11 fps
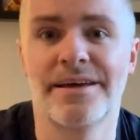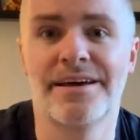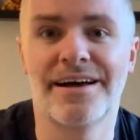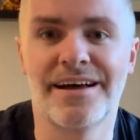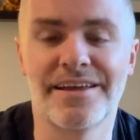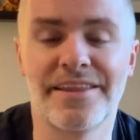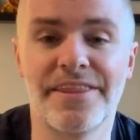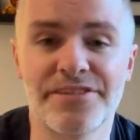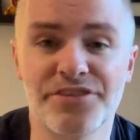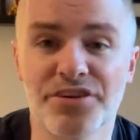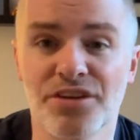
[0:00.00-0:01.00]
Uh,
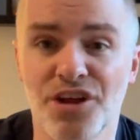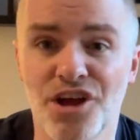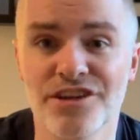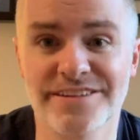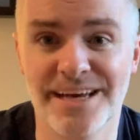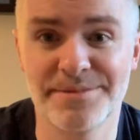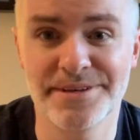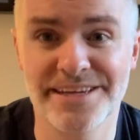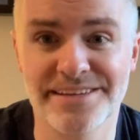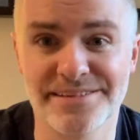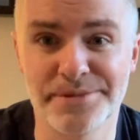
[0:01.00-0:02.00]
this took a long time to
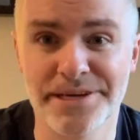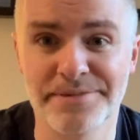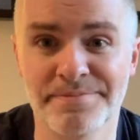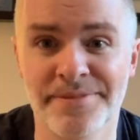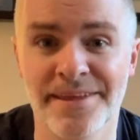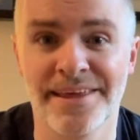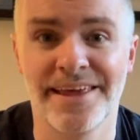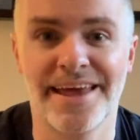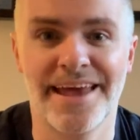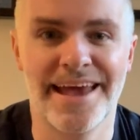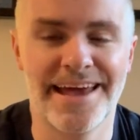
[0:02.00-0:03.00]
get to me
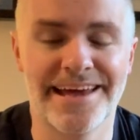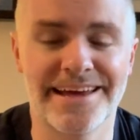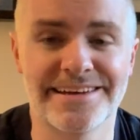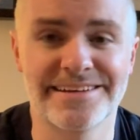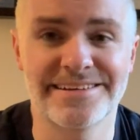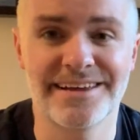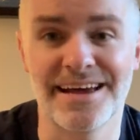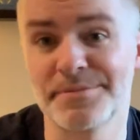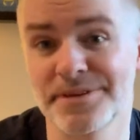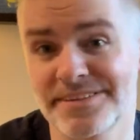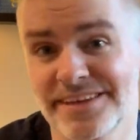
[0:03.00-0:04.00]
and
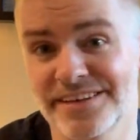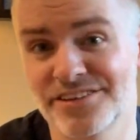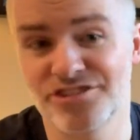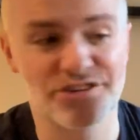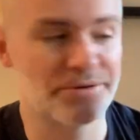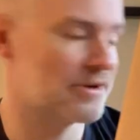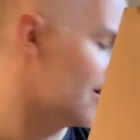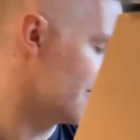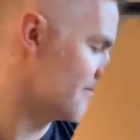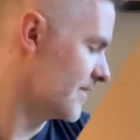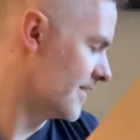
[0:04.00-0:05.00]
I'm excited to show it off.